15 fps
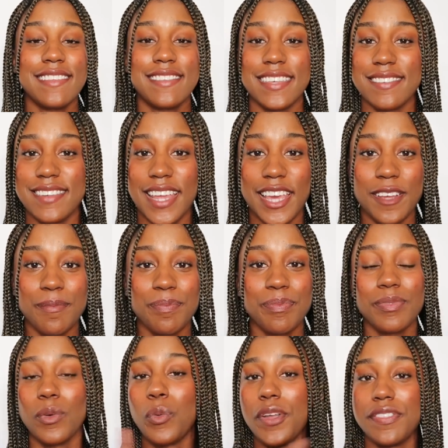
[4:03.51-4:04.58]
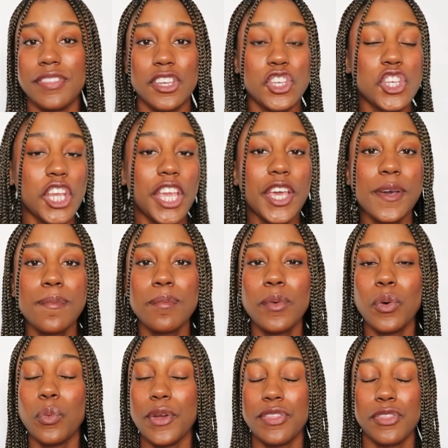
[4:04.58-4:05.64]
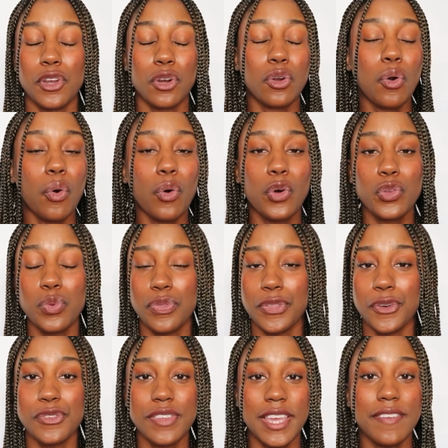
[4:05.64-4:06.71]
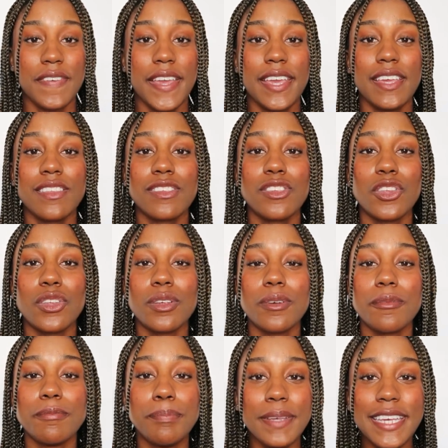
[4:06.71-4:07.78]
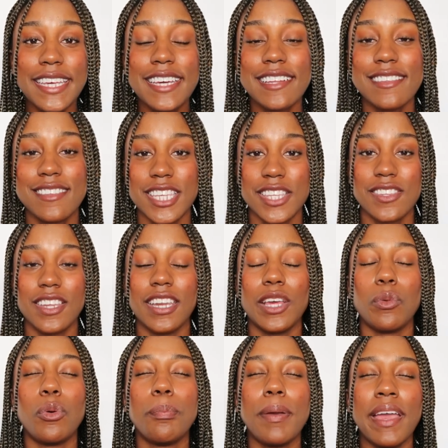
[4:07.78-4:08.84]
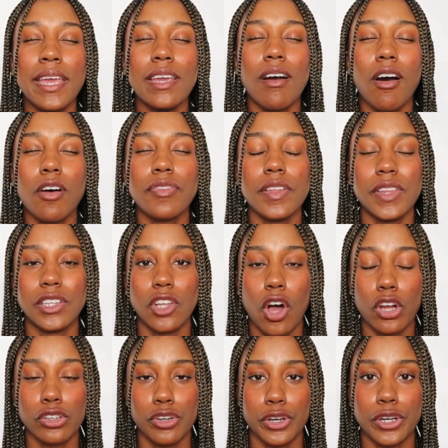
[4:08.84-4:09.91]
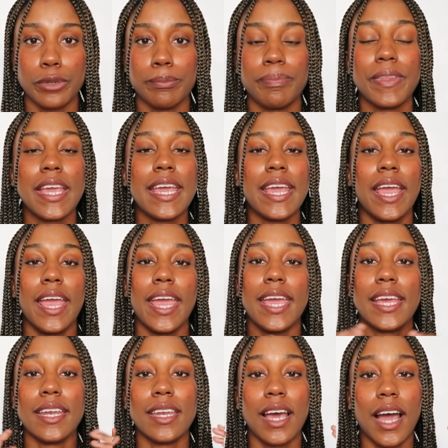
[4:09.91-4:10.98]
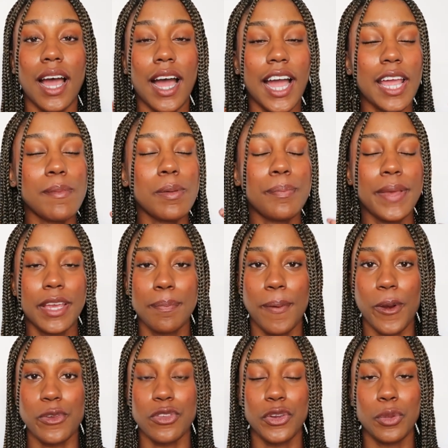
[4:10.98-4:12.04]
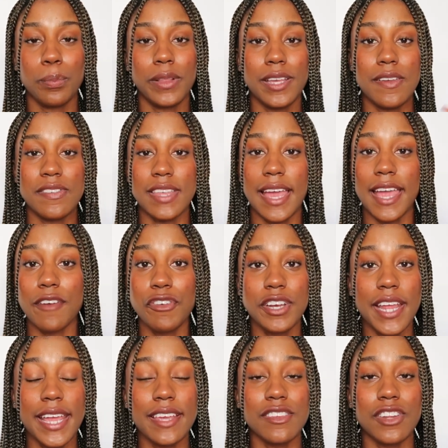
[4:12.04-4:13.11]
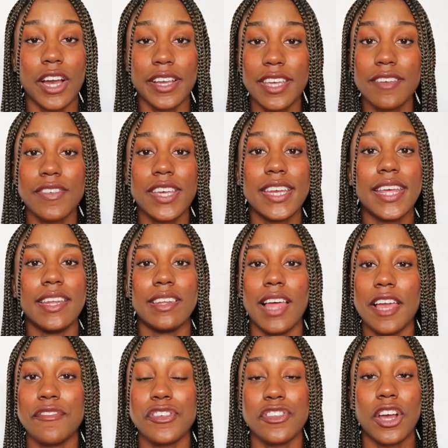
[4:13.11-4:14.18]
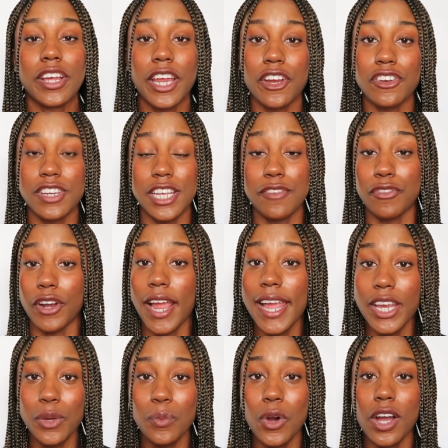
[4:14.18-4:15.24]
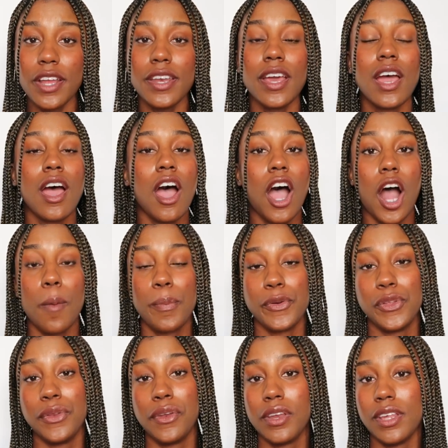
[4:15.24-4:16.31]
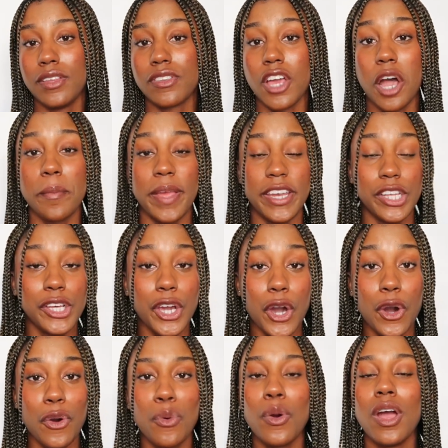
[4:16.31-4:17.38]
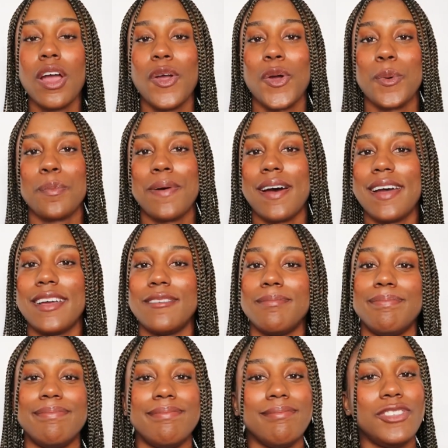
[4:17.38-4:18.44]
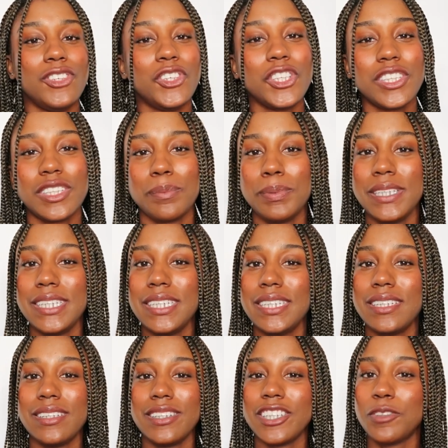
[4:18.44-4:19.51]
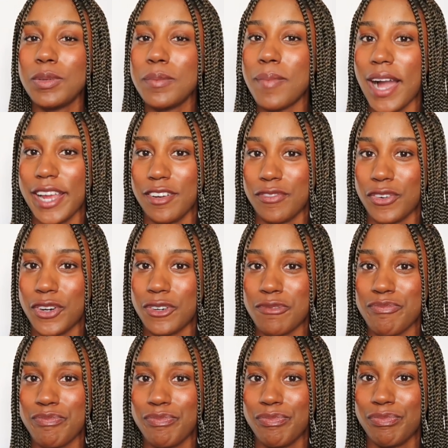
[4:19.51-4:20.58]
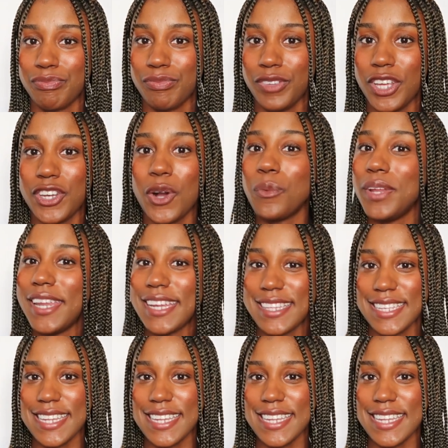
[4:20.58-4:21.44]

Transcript: consistent with the gym, with your goals, with your savings. Be consistent. It will pay off in the long term. And I'm a big person who believes that every day is not given and life is not guaranteed for anyone. Opportunities come and go, but just be mindful. You don't need it